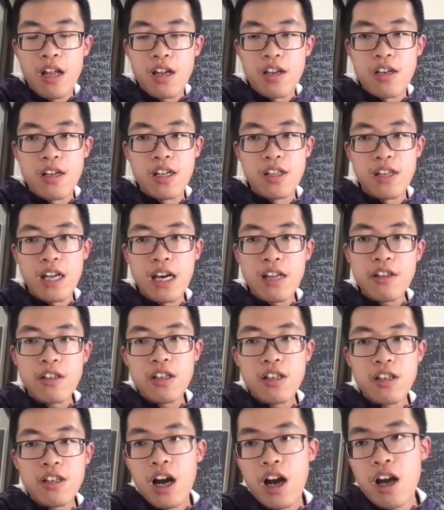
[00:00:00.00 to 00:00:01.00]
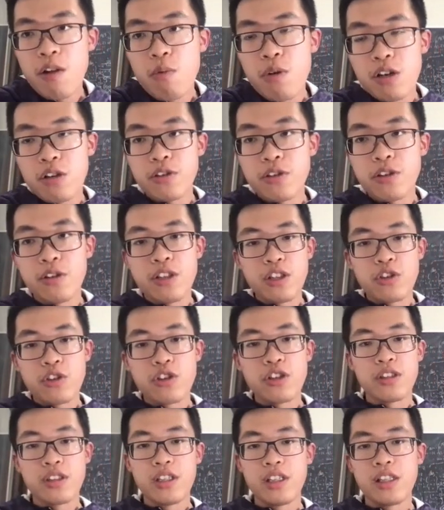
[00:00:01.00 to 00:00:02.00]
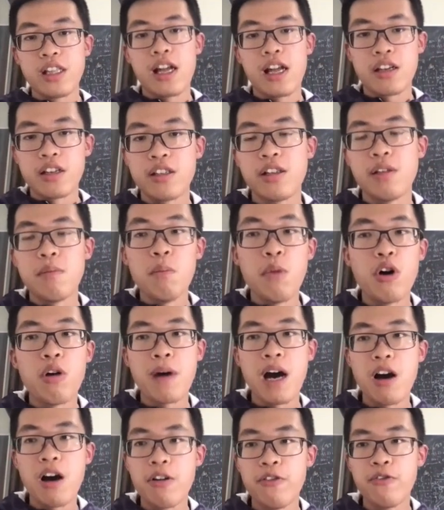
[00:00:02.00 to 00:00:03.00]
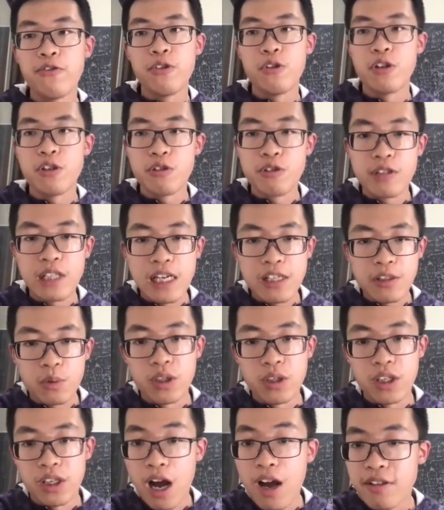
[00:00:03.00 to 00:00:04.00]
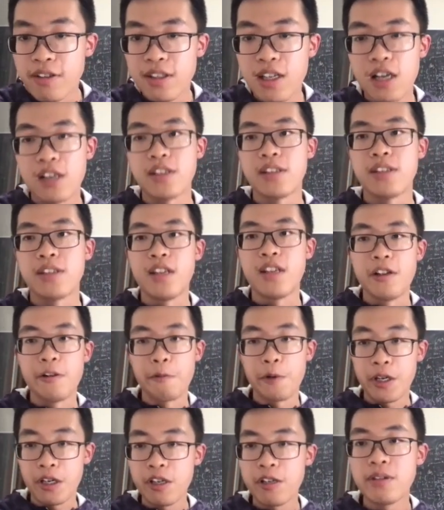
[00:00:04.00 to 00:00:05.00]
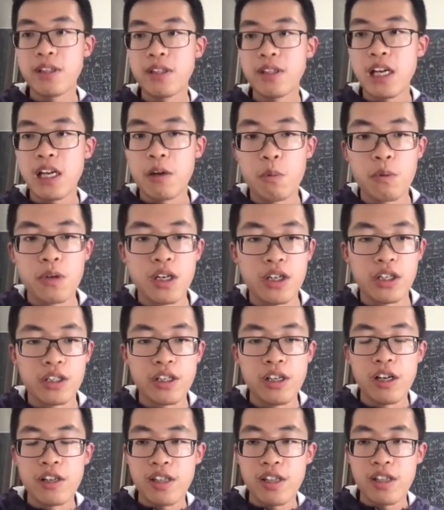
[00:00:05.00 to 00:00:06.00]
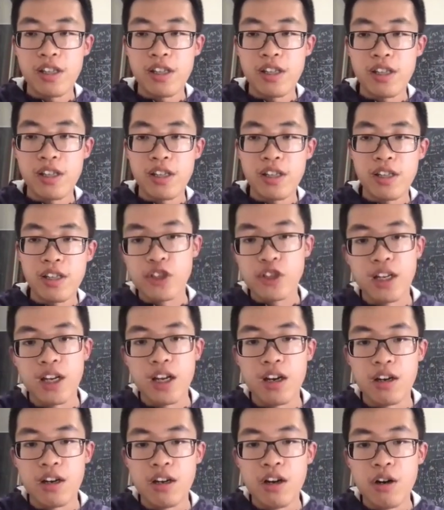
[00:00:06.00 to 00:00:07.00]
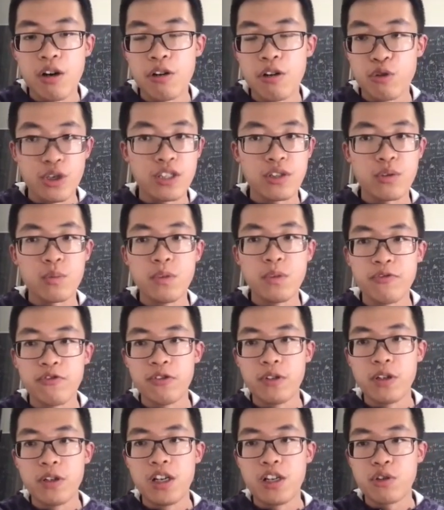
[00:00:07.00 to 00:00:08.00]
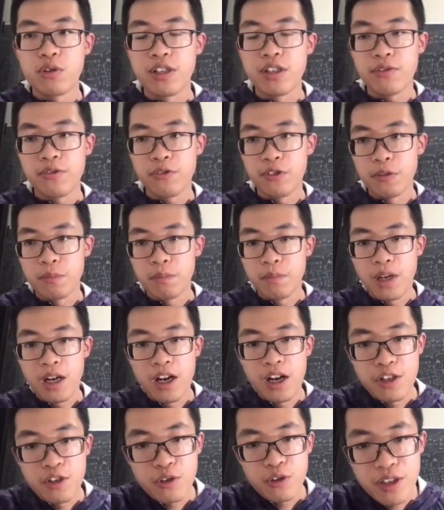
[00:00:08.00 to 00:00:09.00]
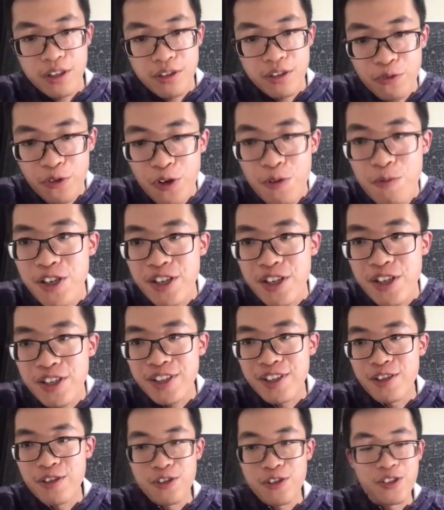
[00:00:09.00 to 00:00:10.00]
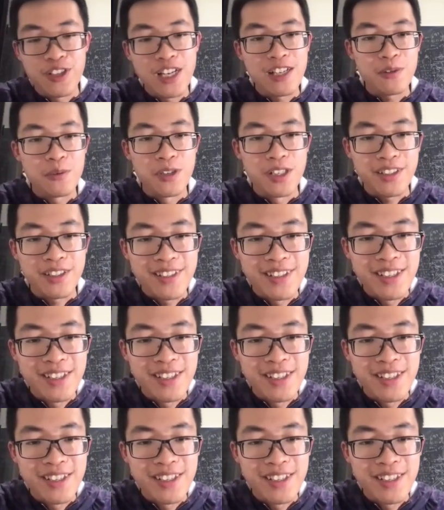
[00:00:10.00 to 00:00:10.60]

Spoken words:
Another line we're also interested in, like a more powerful neural network ansatz, say the recurrent network, self-attention layer, or transformers neural networks.